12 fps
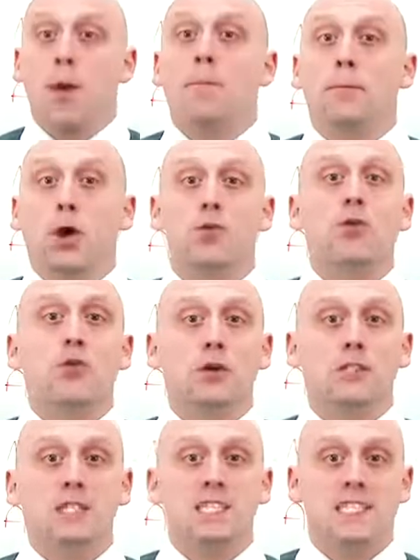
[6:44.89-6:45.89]
Both of
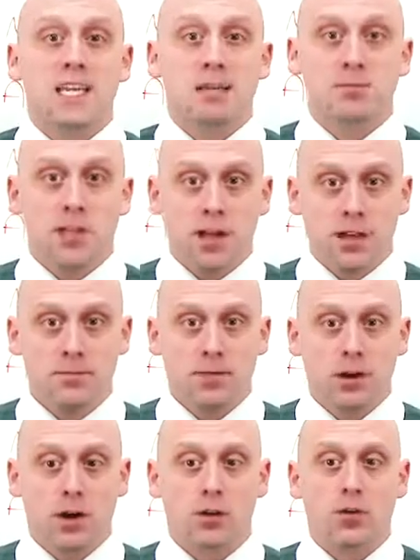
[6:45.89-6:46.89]
those at the same time
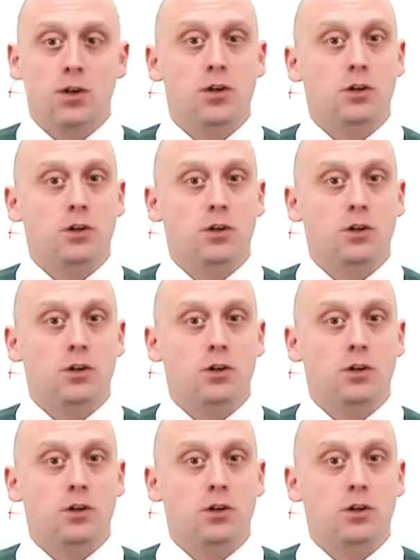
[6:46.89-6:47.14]
are going